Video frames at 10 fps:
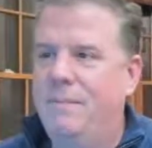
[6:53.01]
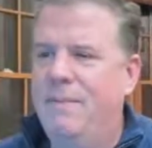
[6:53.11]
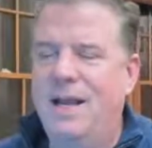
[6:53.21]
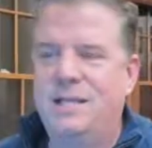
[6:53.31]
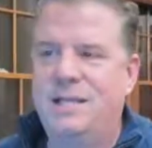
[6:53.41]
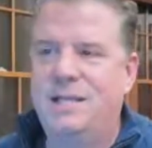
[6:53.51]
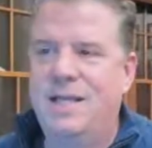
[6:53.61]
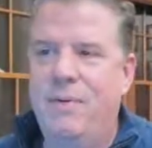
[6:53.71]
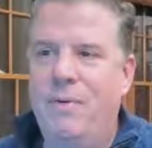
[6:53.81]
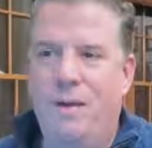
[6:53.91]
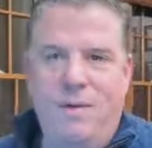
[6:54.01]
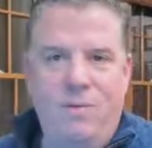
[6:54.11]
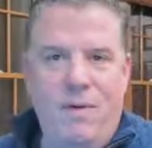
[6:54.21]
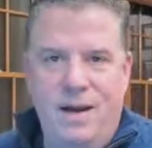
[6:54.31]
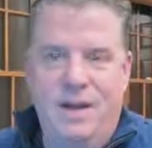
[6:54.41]
My guess is they probably
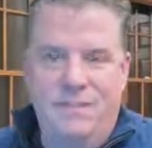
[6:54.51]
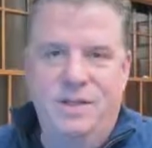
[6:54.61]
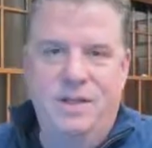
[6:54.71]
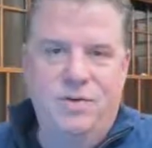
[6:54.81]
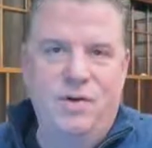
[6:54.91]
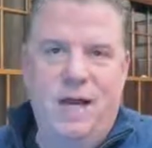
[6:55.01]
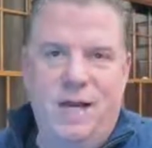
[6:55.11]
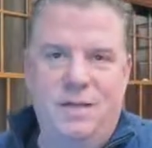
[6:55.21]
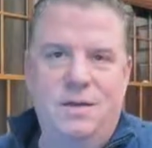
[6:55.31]
write it up in the trade.